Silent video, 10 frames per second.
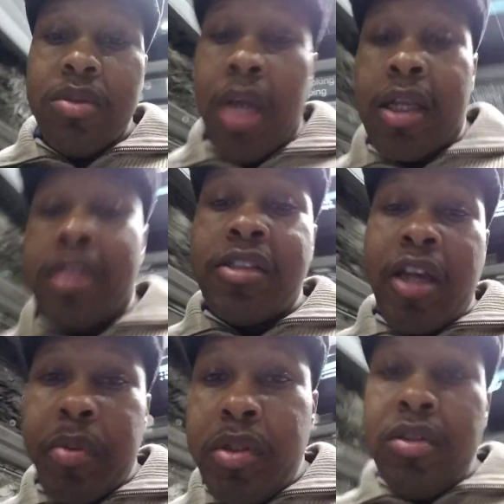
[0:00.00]
Dr.
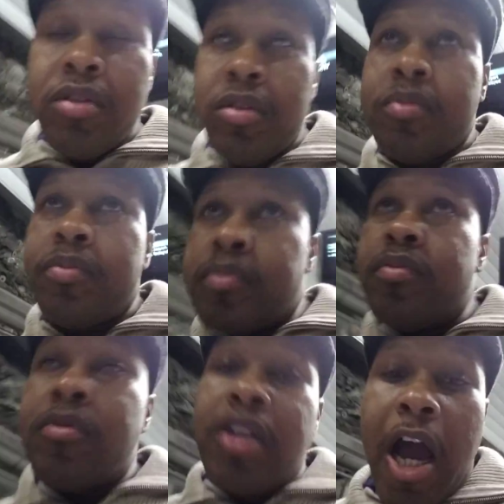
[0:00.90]
Sebi.
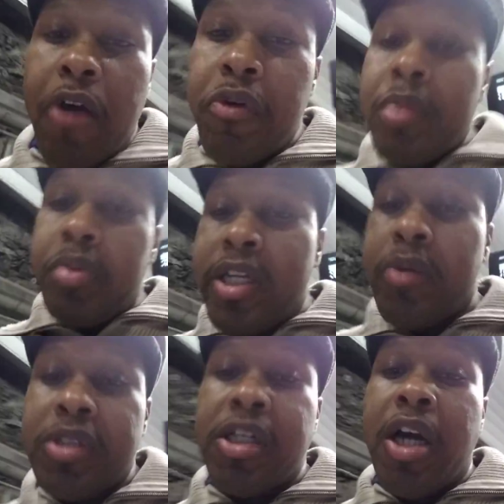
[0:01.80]
I really
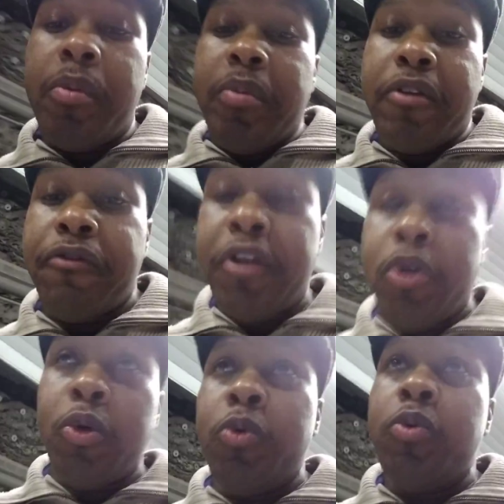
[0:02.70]
believe it was government
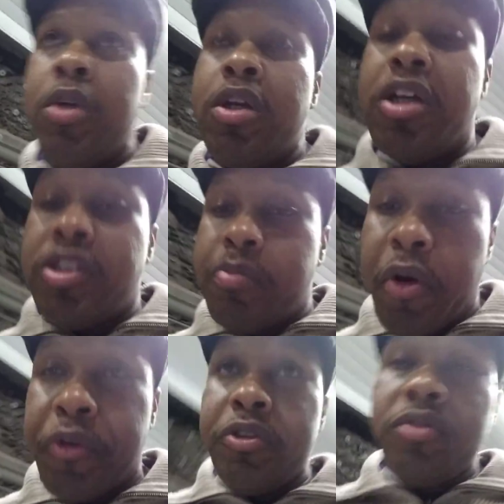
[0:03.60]
fuel, his
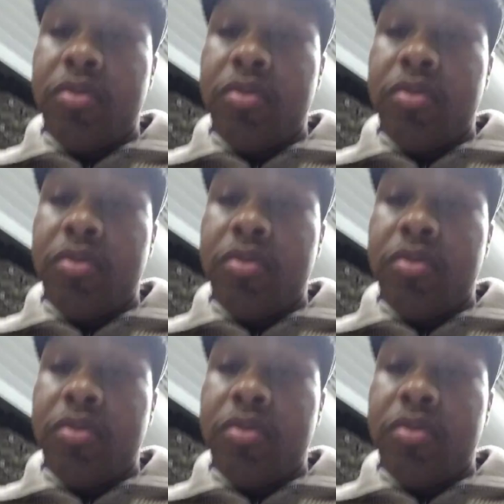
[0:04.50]
murder.